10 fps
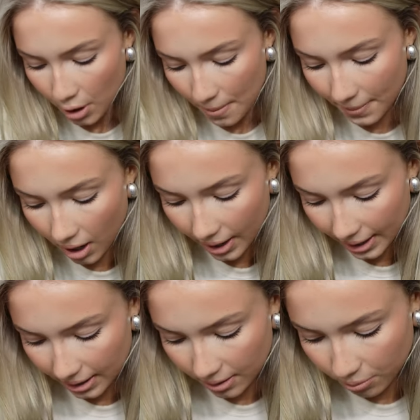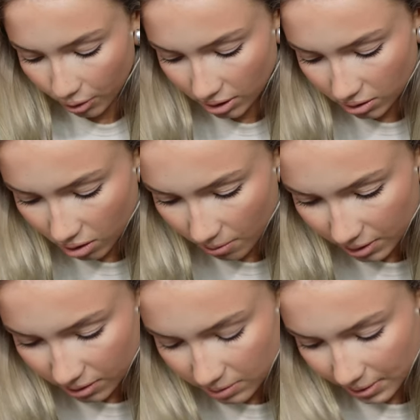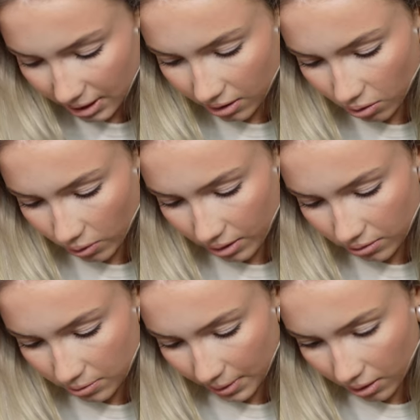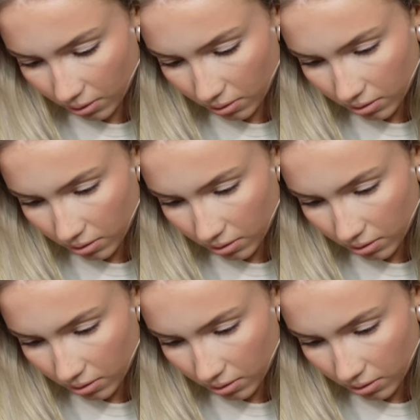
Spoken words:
my product. Oh my God, there's been like an oil spill.